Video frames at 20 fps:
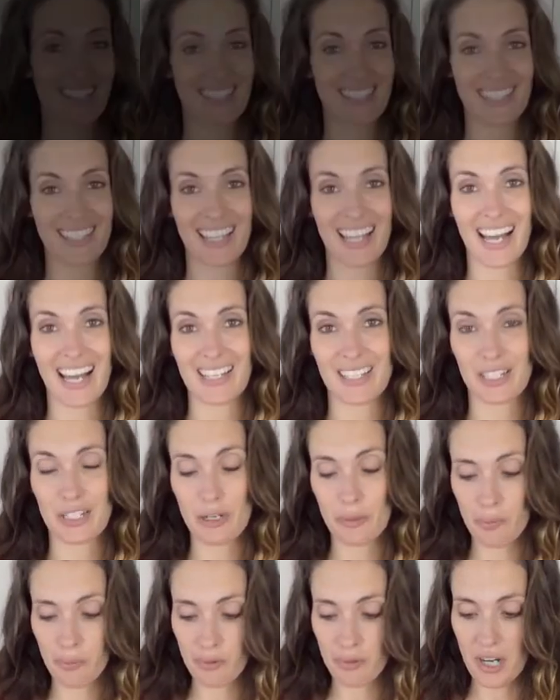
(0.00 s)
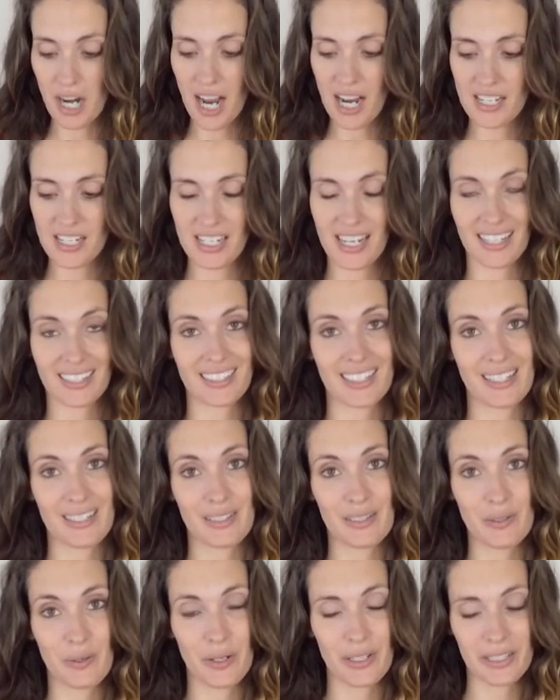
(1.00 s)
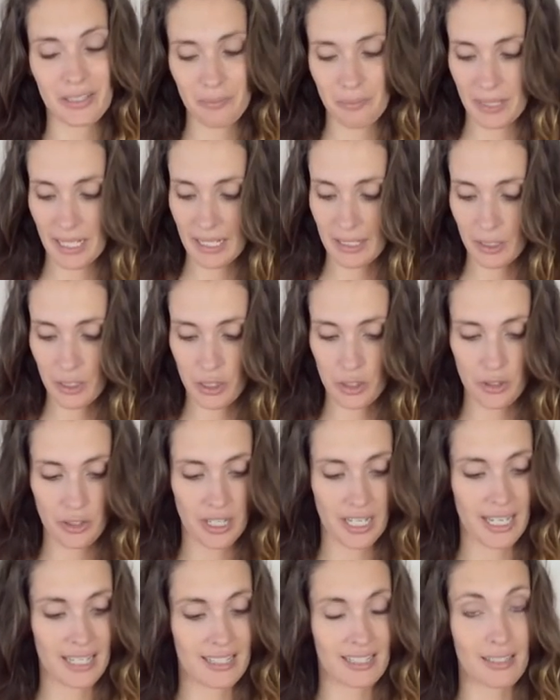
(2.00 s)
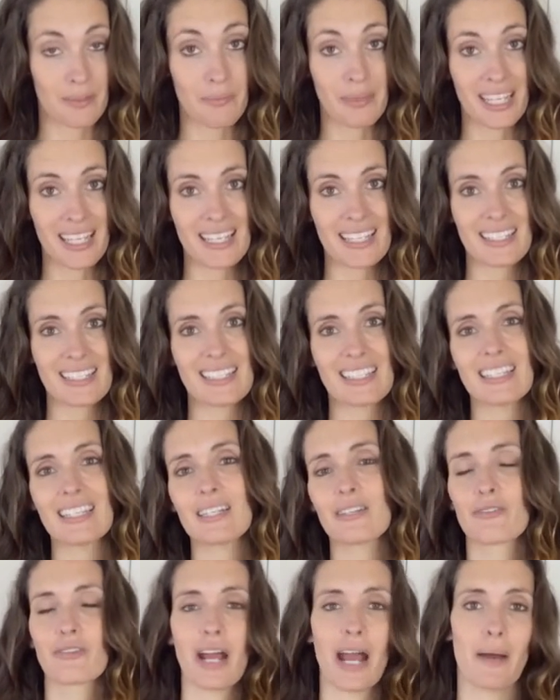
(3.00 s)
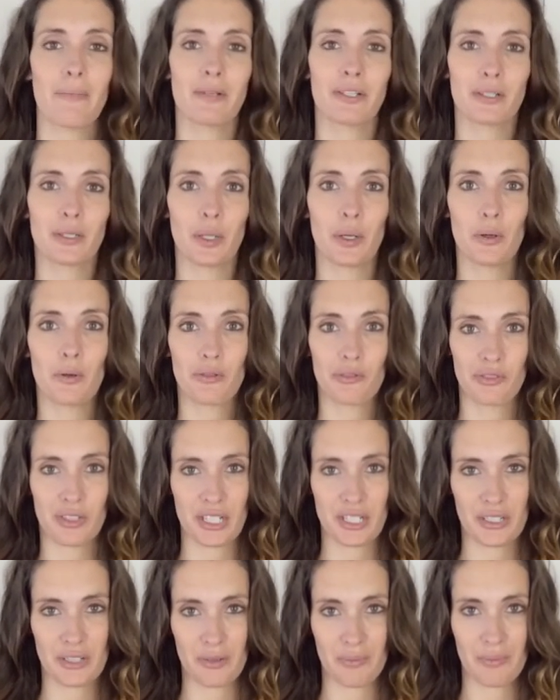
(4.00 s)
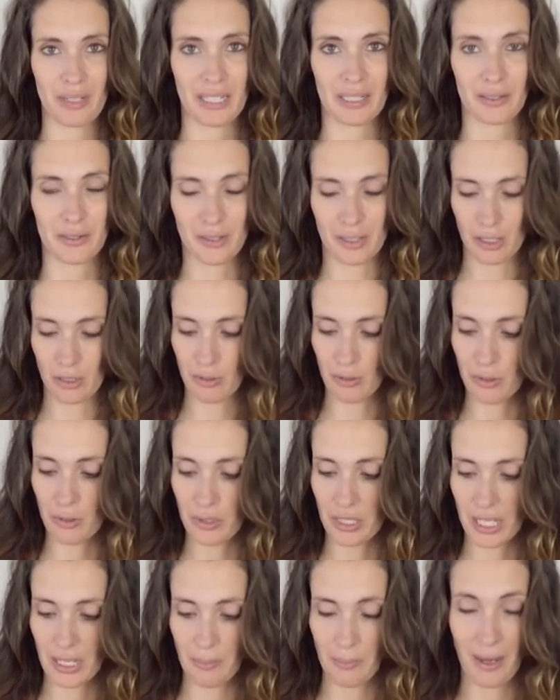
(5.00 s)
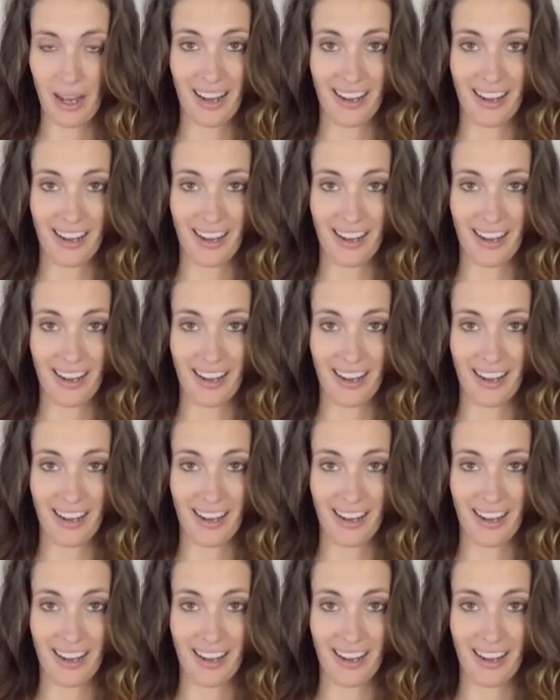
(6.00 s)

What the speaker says: this class, your project is going to be to create some easy grab-and-go freezer meals using